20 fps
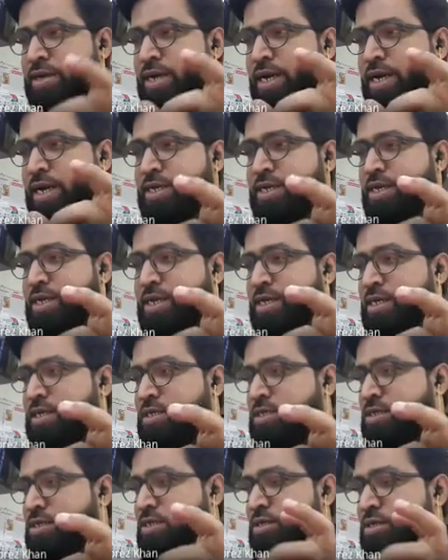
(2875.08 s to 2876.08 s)
That
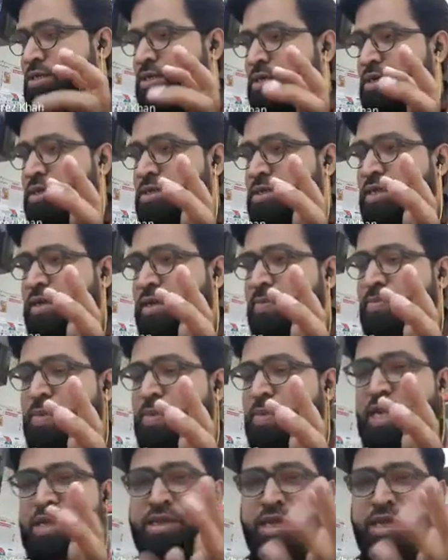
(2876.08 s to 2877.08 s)
is the
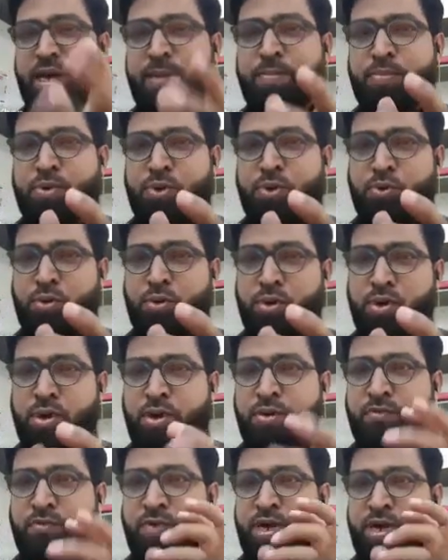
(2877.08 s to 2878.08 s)
main thumb rule
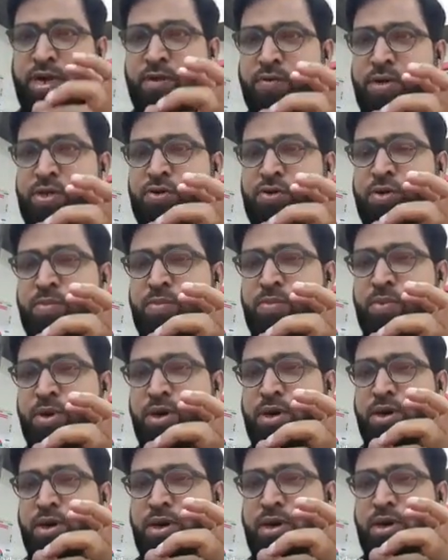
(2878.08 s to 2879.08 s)
whenever you
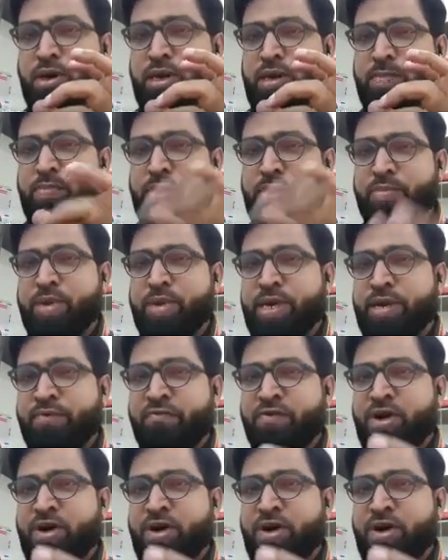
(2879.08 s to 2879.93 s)
implement a